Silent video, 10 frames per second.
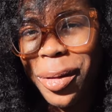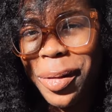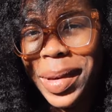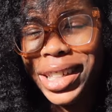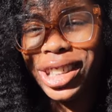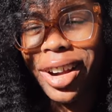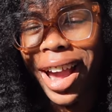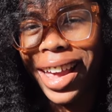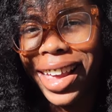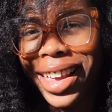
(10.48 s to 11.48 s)
will be
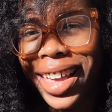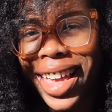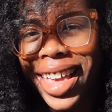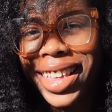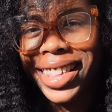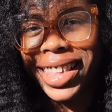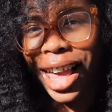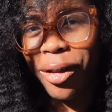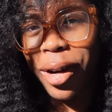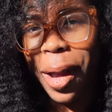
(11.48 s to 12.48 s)
trying
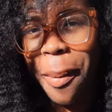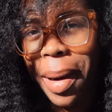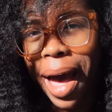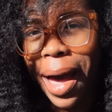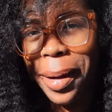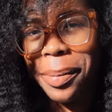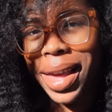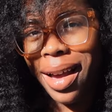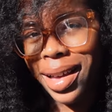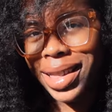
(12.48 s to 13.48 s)
Cécred by
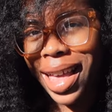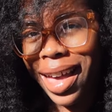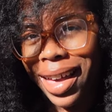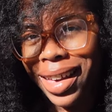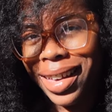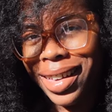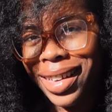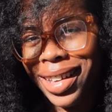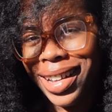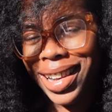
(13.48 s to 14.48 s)
Beyoncé.
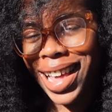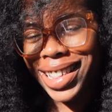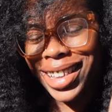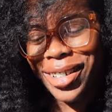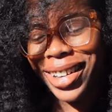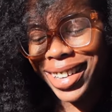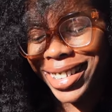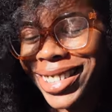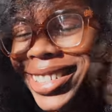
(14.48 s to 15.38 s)
Let's do it.